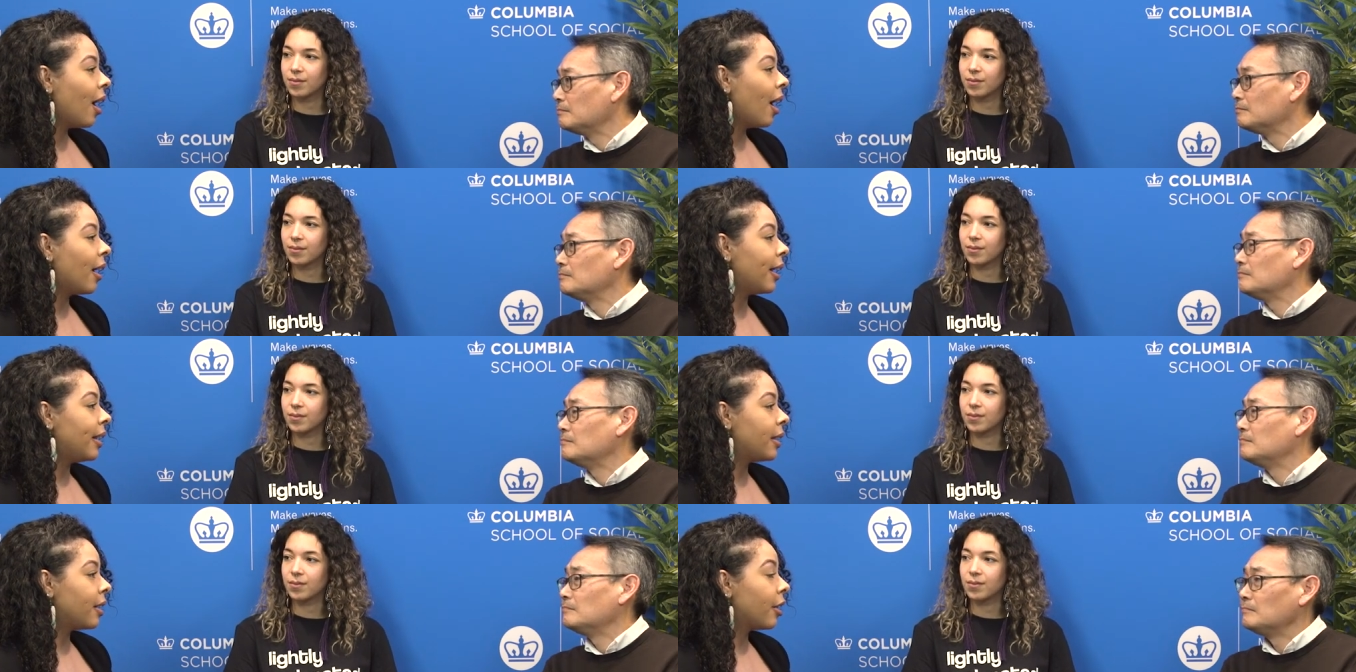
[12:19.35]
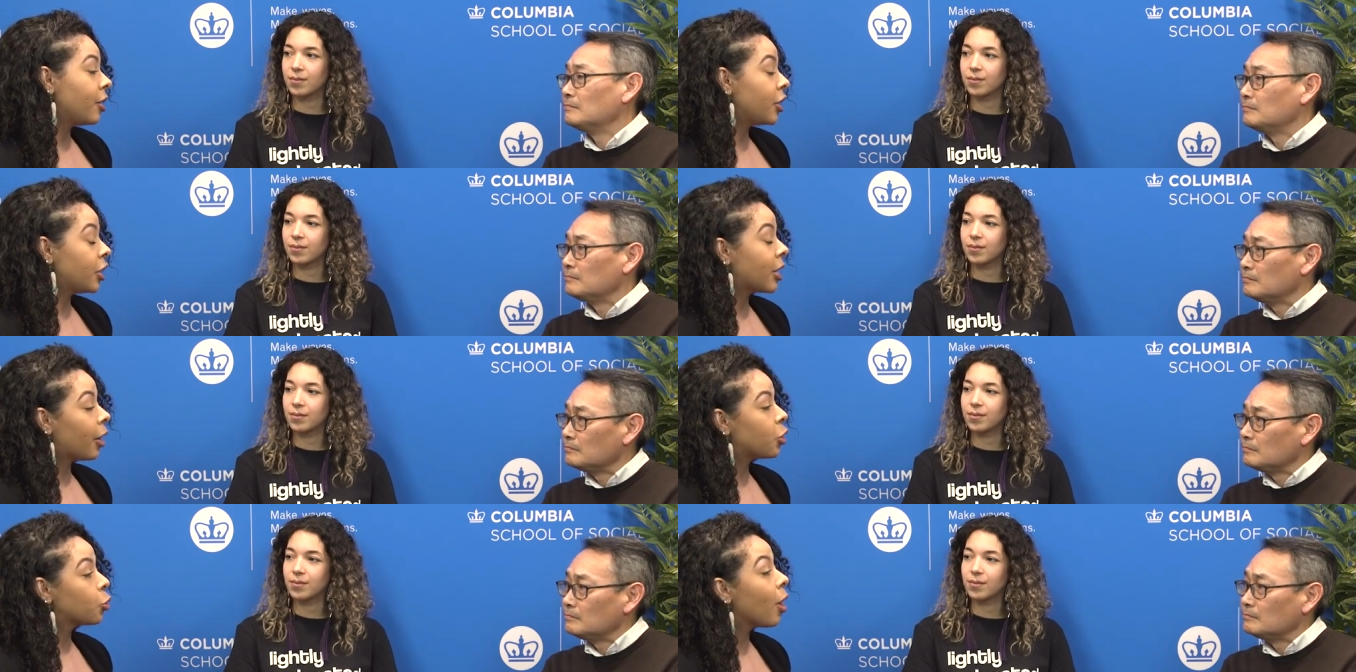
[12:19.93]
Speaker 1: uh, Indian Country
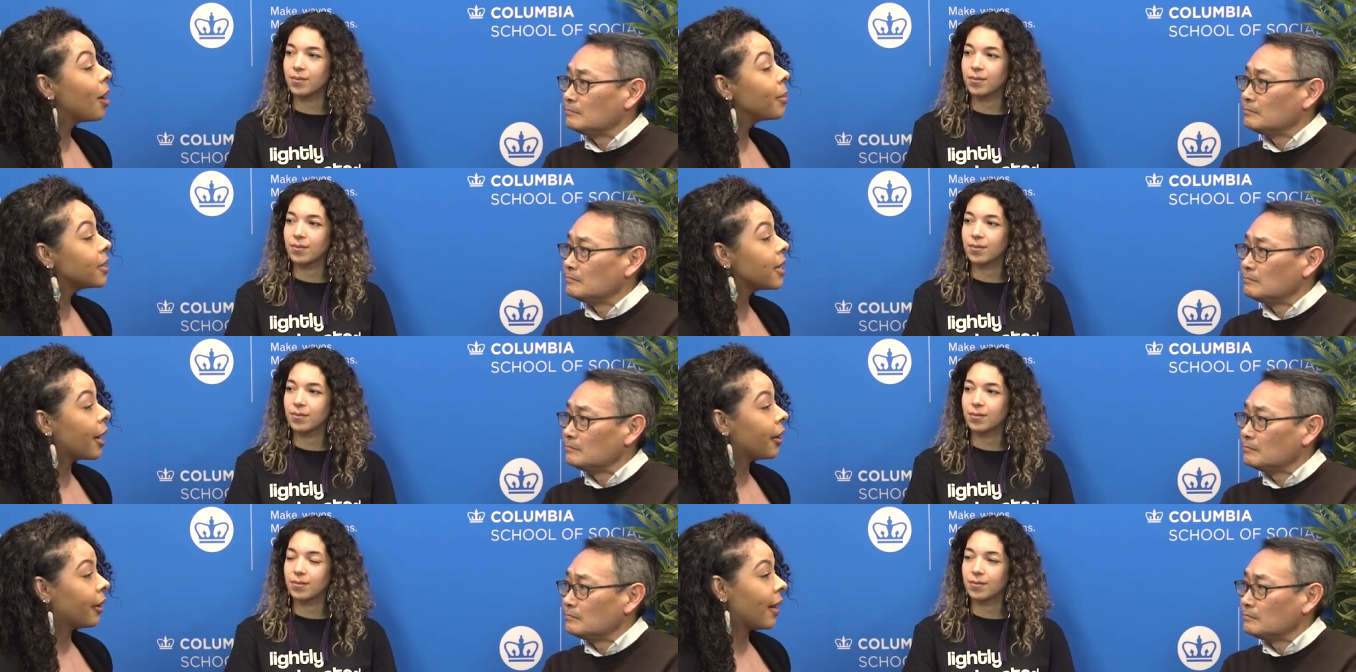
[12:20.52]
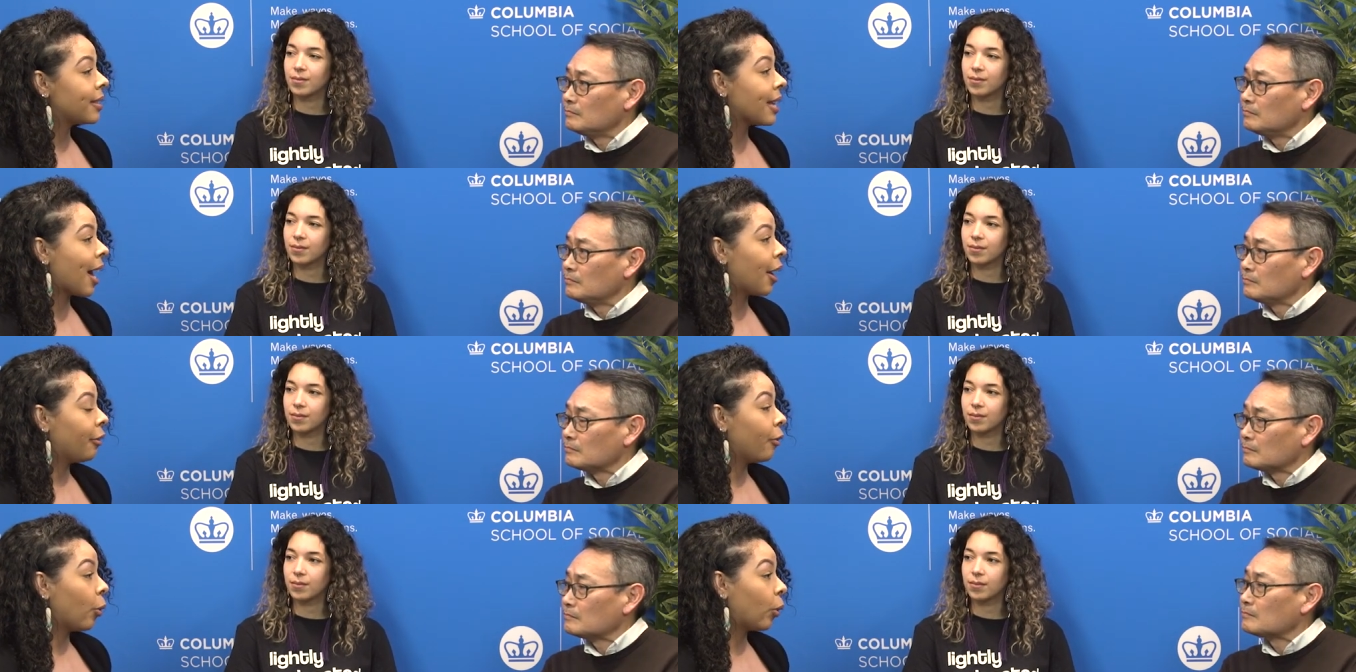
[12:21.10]
Child Trauma Center, that's
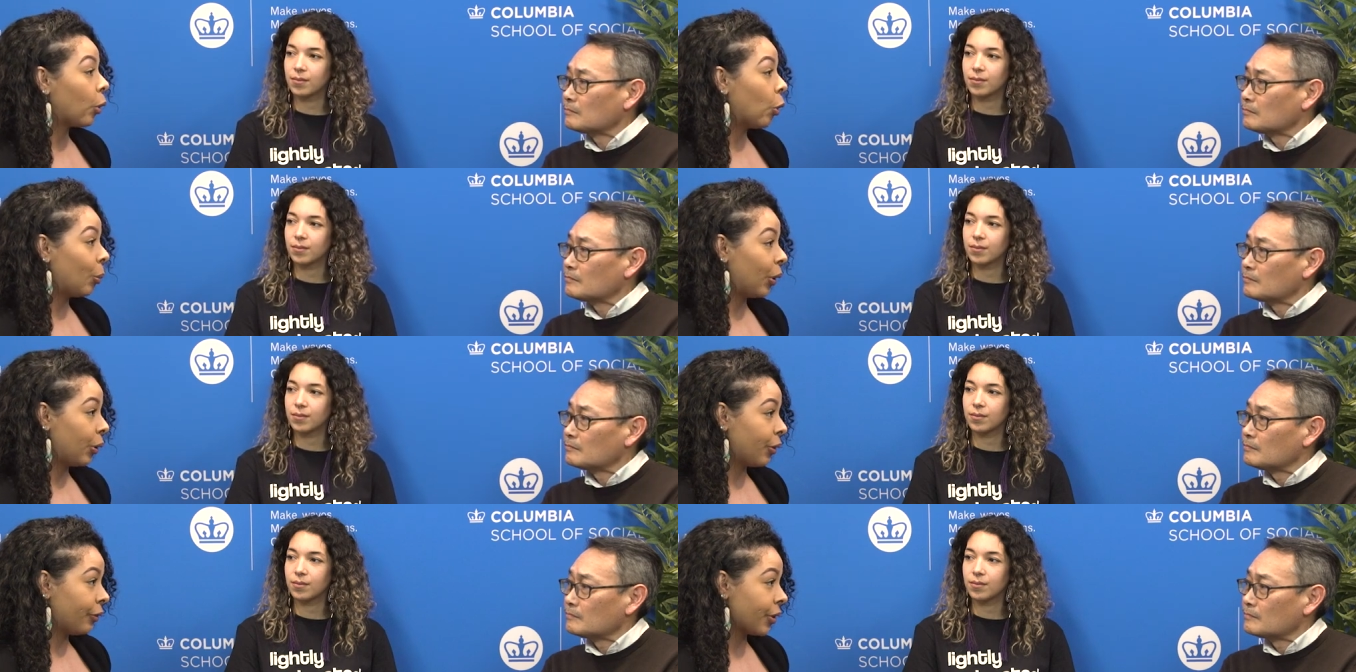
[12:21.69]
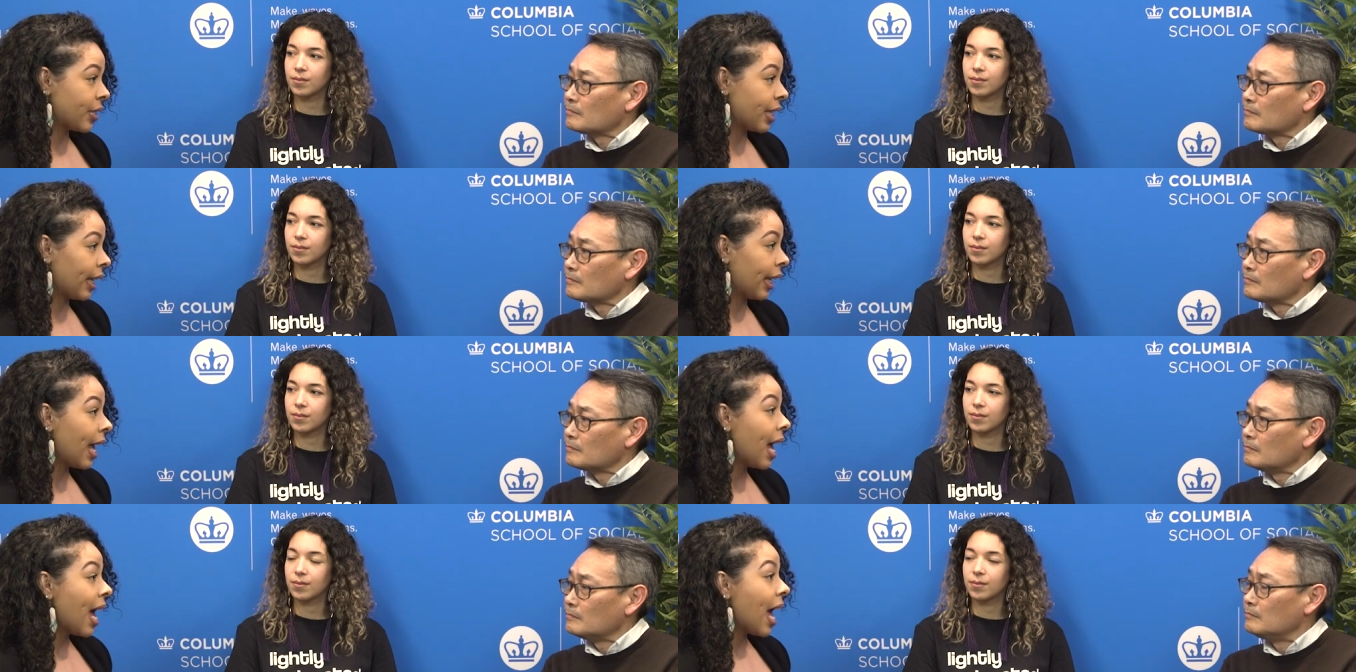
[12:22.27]
out of Oklahoma
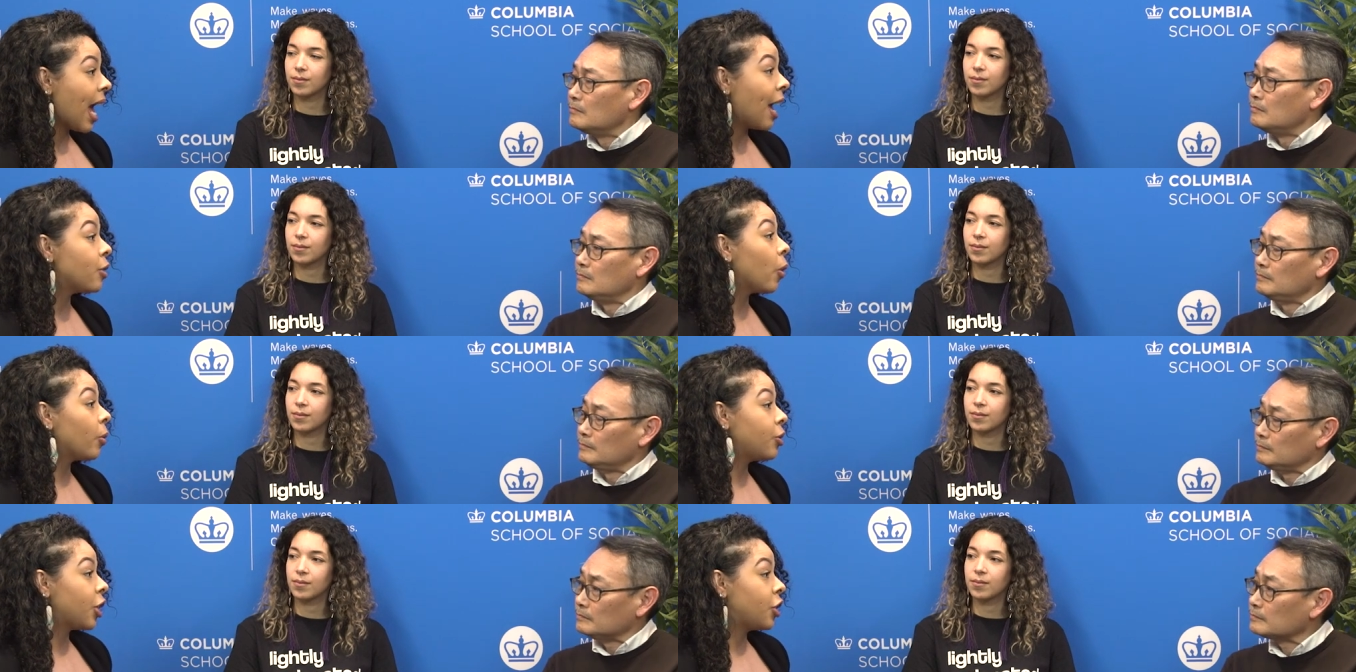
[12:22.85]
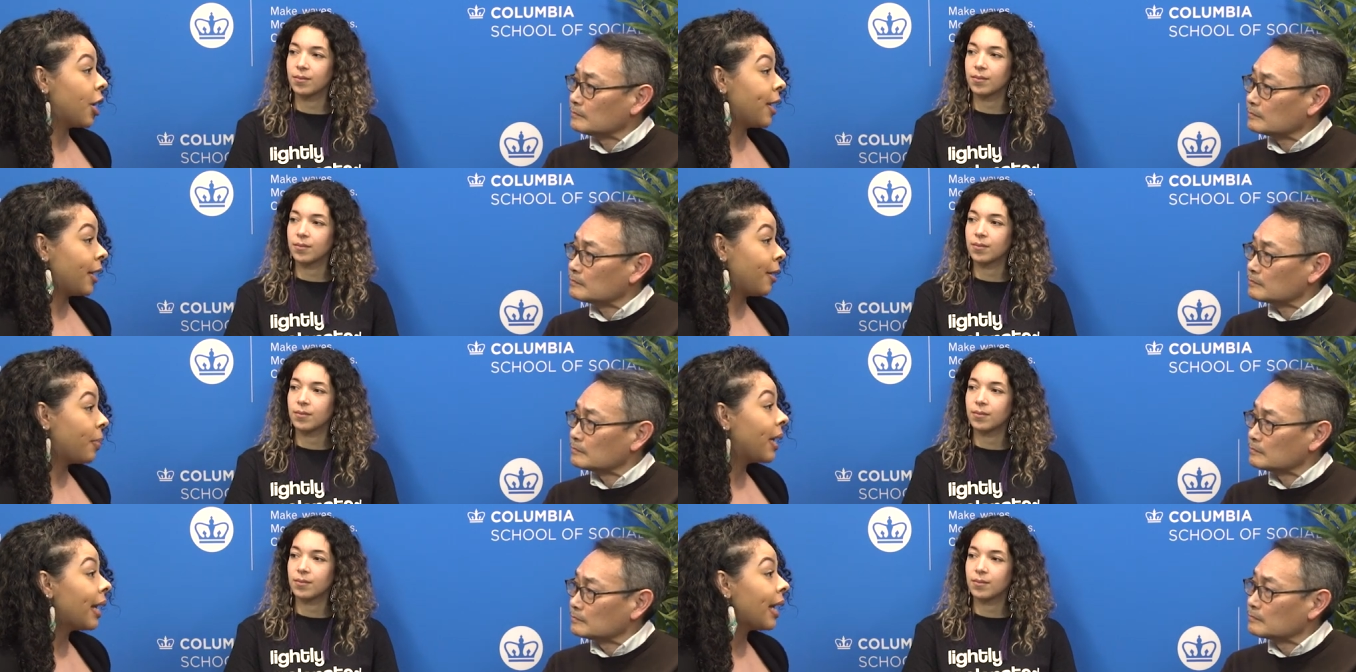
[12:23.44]
University, mm. and
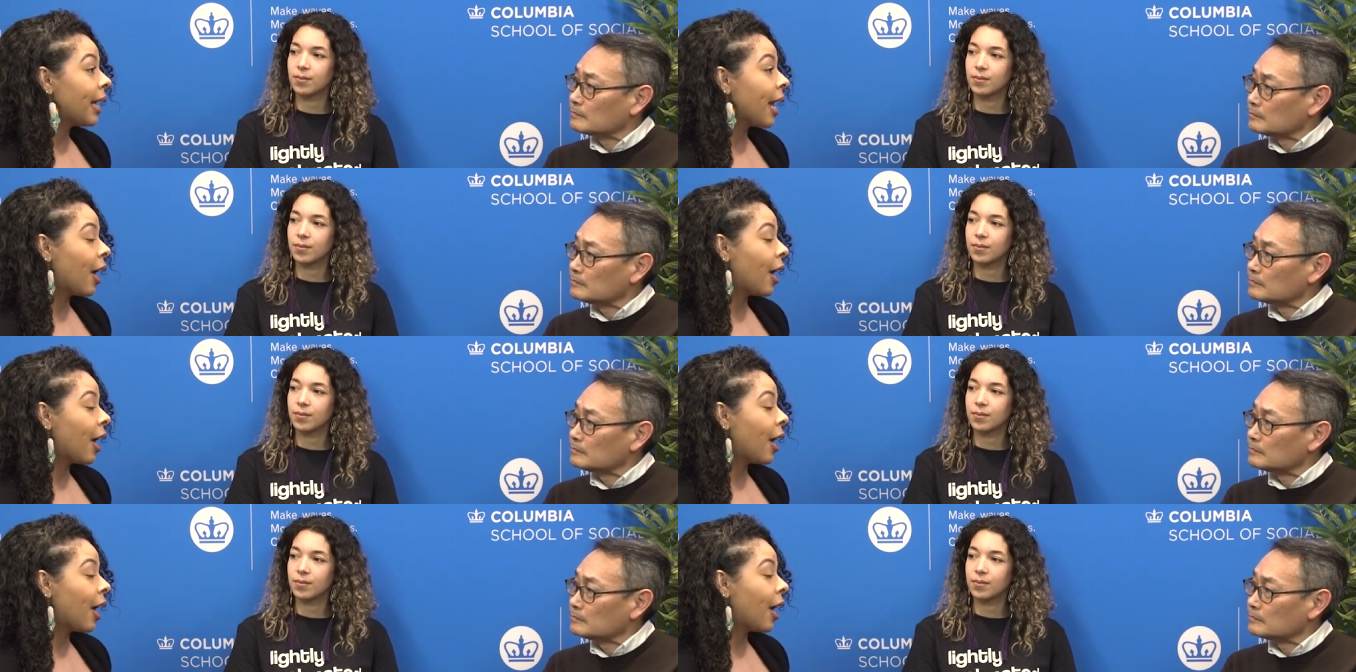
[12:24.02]
OJJDP.